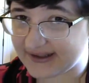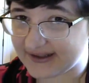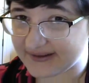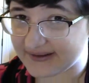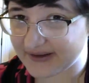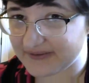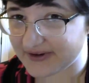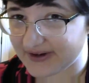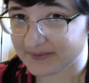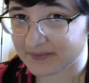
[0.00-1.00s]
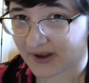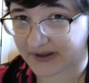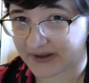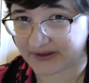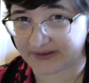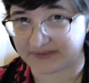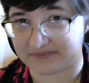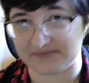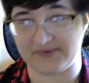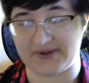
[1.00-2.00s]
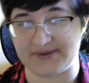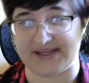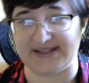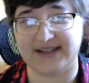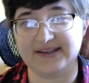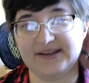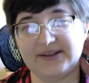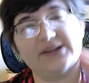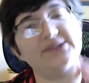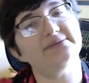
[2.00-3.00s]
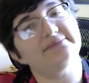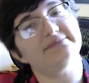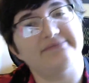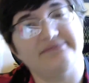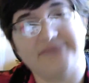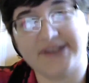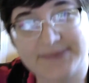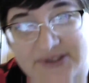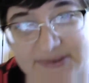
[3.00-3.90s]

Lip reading: modern websites. And on the most